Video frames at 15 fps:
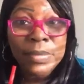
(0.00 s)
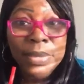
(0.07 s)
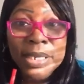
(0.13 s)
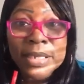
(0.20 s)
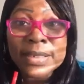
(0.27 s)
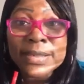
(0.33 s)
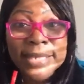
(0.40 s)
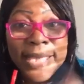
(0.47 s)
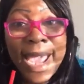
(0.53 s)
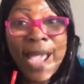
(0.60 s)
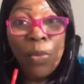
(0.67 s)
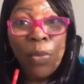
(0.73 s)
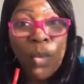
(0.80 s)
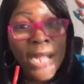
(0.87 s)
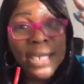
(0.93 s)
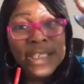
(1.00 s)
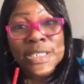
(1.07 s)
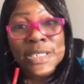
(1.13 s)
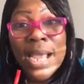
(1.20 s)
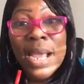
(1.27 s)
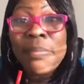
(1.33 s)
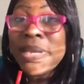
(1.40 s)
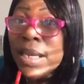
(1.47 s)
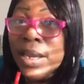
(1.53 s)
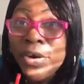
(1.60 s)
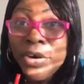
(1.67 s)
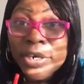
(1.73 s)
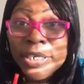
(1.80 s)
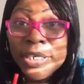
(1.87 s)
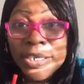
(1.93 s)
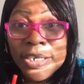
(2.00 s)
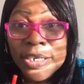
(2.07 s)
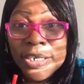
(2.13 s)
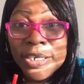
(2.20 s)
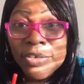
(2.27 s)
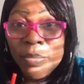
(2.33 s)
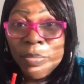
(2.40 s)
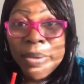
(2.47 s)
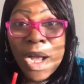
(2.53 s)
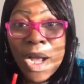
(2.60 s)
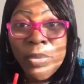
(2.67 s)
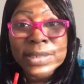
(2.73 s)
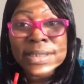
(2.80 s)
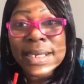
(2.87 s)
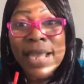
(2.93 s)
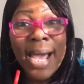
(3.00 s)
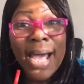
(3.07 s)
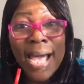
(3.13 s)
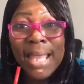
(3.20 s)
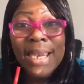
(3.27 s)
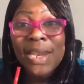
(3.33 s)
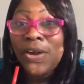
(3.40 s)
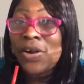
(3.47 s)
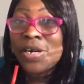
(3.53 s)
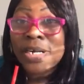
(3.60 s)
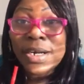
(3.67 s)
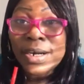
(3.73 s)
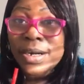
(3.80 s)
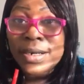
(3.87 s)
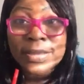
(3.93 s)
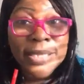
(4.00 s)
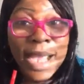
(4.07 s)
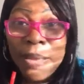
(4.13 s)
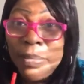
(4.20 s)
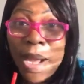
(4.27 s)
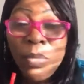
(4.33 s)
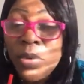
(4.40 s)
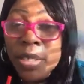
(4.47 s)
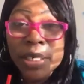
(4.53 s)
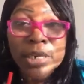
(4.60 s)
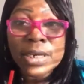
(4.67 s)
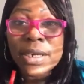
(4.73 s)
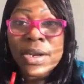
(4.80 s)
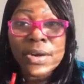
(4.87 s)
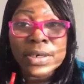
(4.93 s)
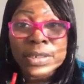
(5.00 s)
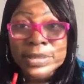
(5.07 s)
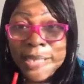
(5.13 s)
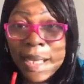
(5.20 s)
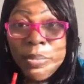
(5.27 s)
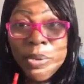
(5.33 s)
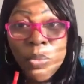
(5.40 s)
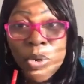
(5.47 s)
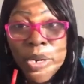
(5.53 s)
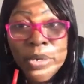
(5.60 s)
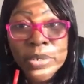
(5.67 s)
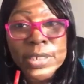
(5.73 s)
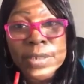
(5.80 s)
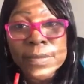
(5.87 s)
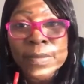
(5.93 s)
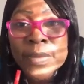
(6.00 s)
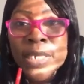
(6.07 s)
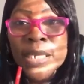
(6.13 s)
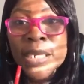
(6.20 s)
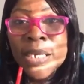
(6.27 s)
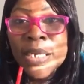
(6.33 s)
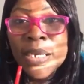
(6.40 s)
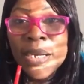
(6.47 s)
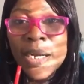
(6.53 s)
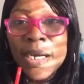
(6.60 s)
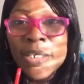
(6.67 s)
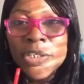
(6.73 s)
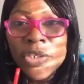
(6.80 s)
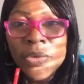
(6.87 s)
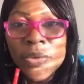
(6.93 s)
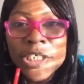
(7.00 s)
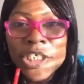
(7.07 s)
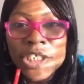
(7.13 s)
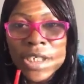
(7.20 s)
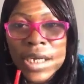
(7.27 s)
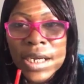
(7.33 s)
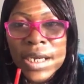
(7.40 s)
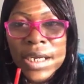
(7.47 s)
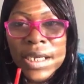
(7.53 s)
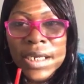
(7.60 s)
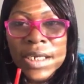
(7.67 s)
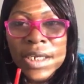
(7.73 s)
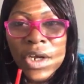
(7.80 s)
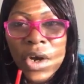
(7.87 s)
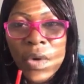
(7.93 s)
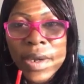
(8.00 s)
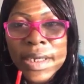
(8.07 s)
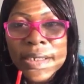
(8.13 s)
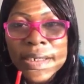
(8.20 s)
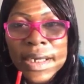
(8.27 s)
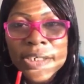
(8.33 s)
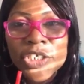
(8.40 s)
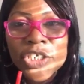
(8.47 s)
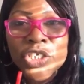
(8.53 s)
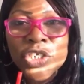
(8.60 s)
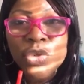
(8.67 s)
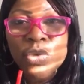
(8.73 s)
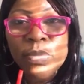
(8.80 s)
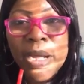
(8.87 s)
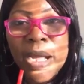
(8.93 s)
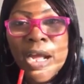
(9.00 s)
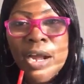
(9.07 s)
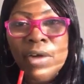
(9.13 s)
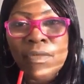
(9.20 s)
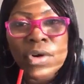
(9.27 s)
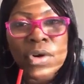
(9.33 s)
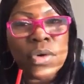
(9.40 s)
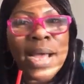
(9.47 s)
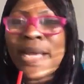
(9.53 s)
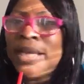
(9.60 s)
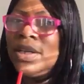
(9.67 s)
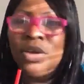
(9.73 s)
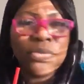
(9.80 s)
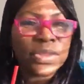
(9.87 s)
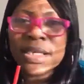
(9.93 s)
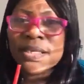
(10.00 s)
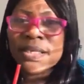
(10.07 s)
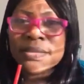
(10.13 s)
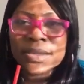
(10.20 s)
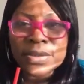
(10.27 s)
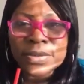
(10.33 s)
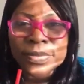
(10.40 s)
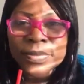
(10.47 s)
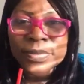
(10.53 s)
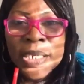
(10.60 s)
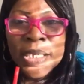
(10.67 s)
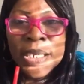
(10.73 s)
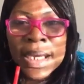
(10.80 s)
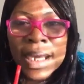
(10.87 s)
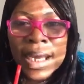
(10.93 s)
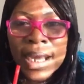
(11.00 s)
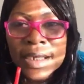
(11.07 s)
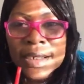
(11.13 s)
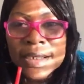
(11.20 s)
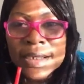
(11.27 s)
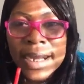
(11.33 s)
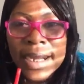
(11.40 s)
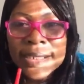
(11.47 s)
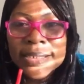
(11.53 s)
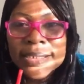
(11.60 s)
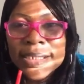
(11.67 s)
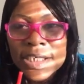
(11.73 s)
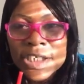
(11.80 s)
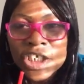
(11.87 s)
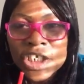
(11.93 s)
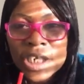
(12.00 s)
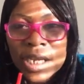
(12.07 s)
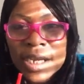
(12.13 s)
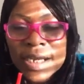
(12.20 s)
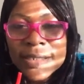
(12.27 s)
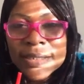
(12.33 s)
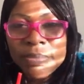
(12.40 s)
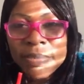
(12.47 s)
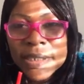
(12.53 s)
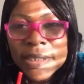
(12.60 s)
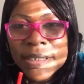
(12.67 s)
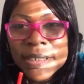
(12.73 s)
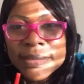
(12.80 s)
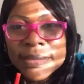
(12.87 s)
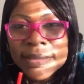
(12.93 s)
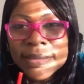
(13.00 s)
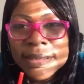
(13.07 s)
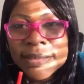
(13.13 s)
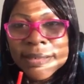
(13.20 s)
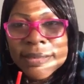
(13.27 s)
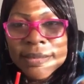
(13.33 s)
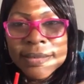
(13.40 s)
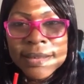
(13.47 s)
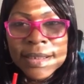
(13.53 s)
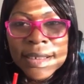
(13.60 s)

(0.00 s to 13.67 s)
in the sky watching. I be lurking. Remember, I always say, hi, lurkers. I'm one of the lurkers. I be lurking. Are you and Sean going Dutch tomorrow? I don't think so. How could I tell Sean's business